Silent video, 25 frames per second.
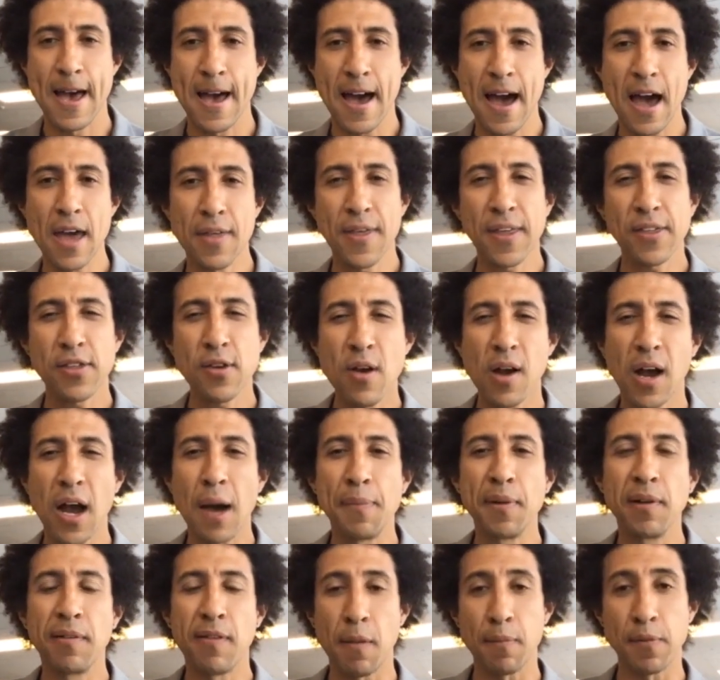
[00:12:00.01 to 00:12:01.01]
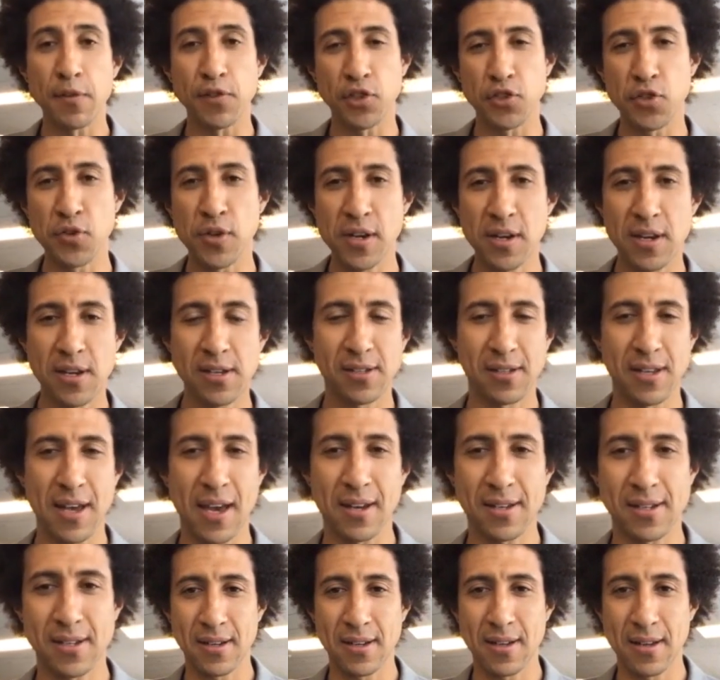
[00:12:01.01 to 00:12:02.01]
I think there are a couple of opportunities
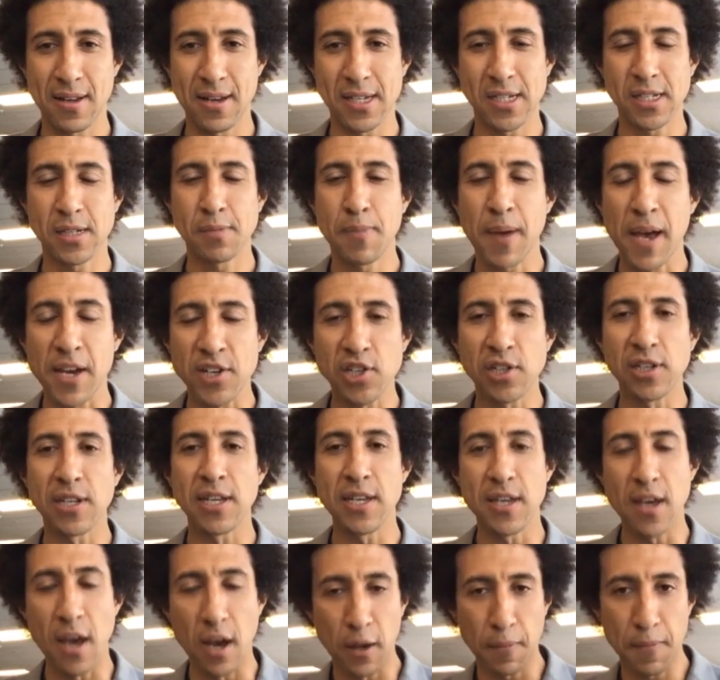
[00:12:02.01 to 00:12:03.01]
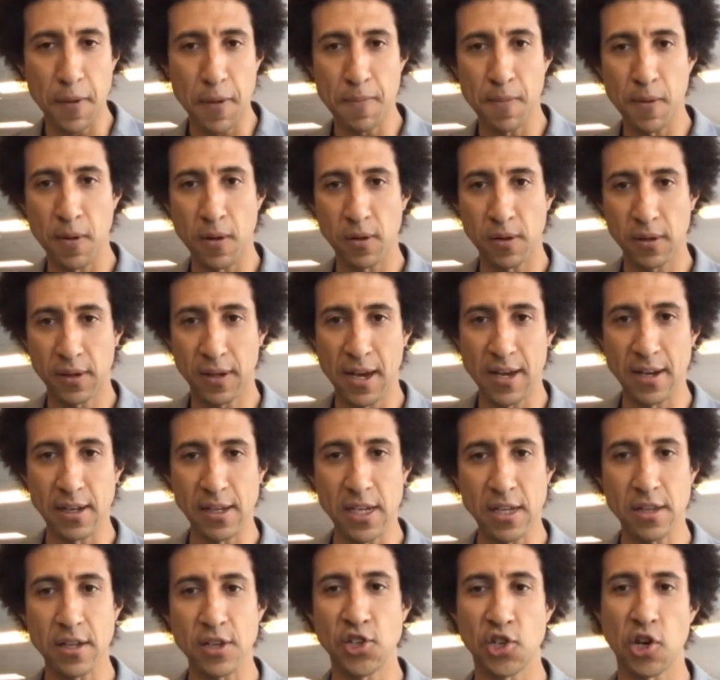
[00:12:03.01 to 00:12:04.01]
that especially young people can
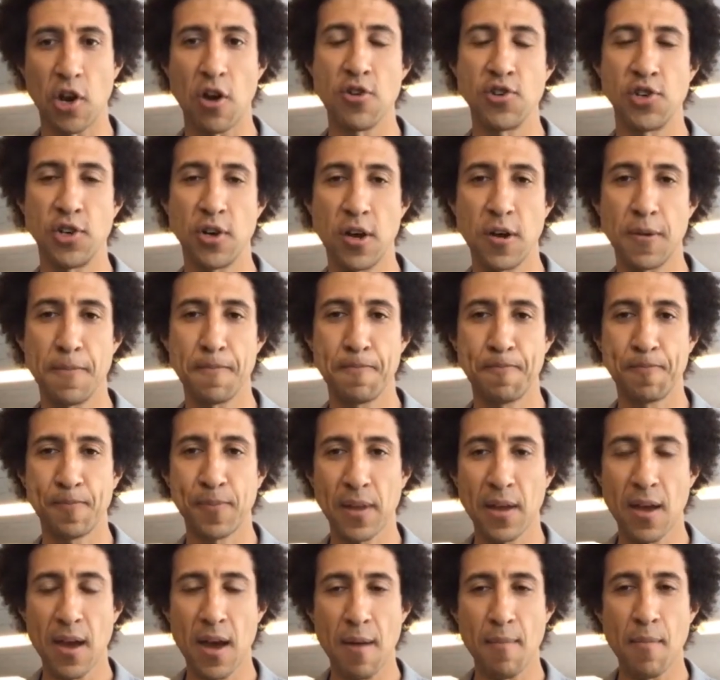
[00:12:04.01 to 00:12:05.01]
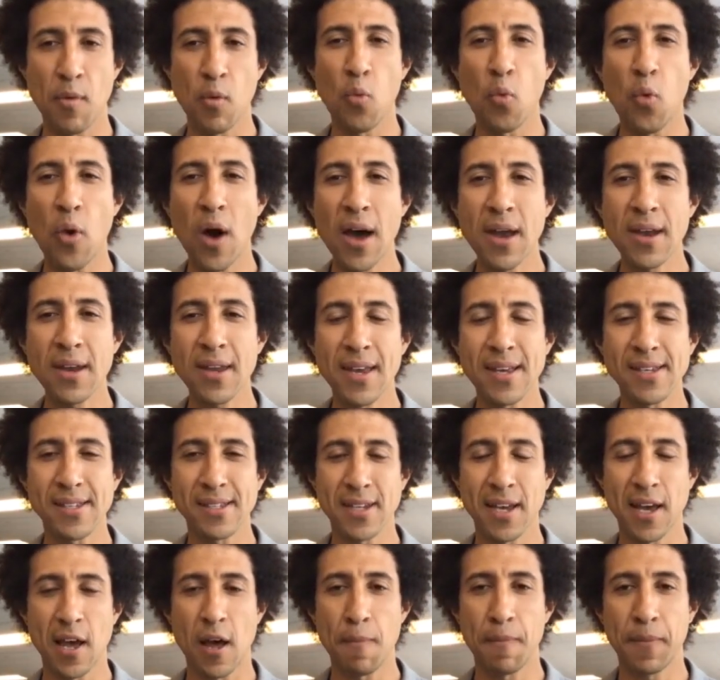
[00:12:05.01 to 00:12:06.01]
lead the charge on. One is
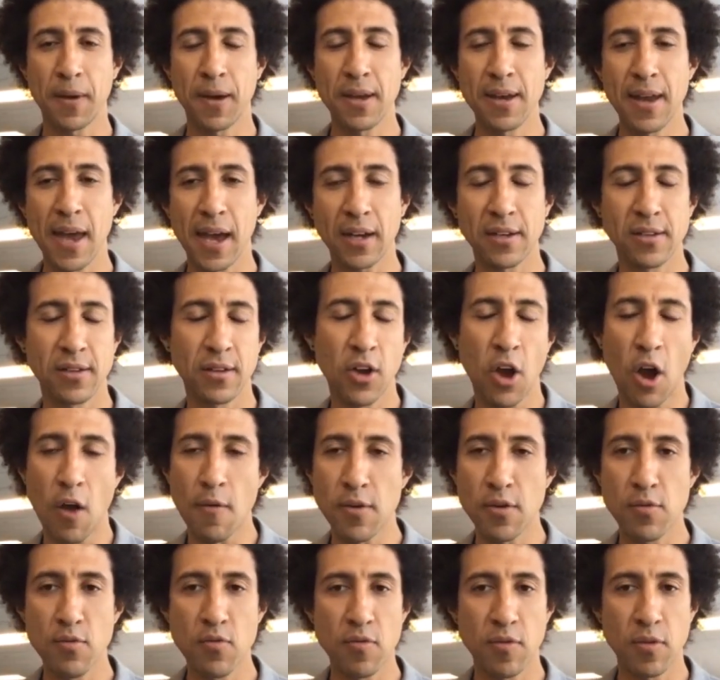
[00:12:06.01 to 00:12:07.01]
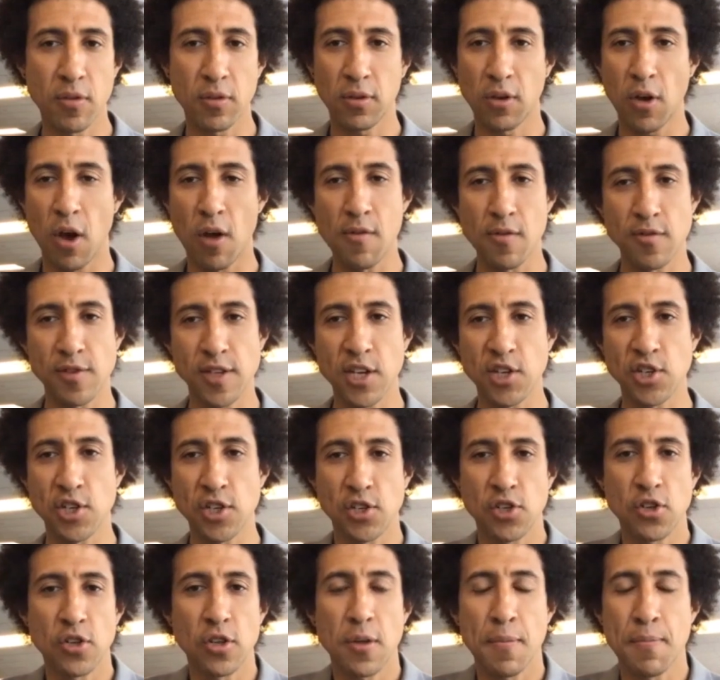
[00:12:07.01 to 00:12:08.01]
to help connect carbon removal conversation
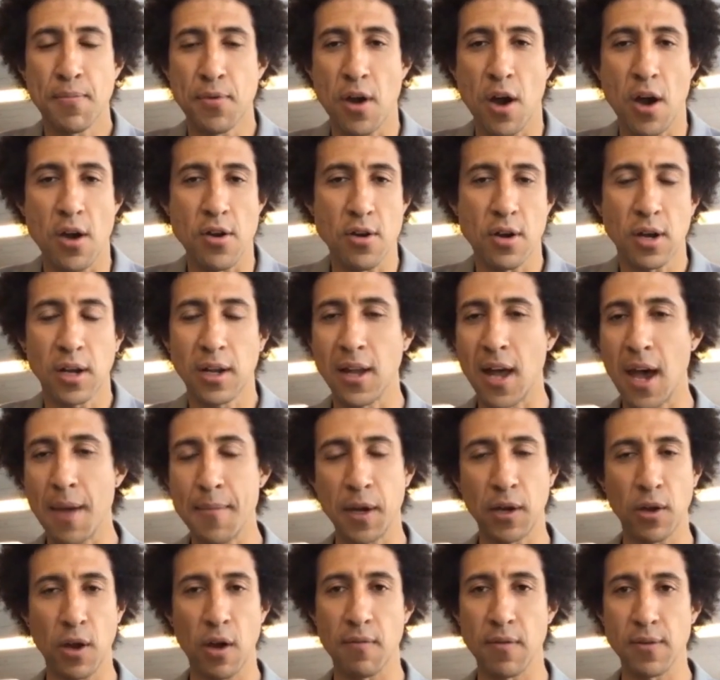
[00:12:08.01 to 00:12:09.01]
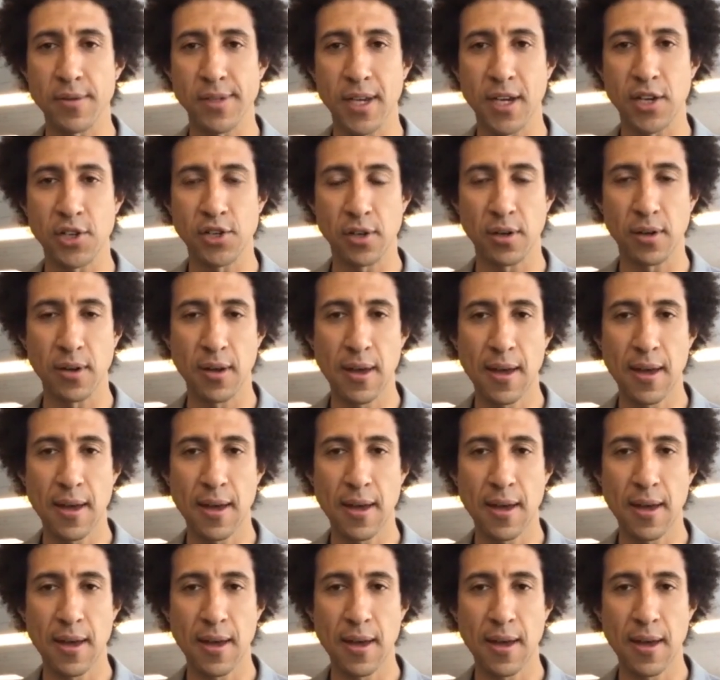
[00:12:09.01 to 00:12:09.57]
to the broader climate conversation.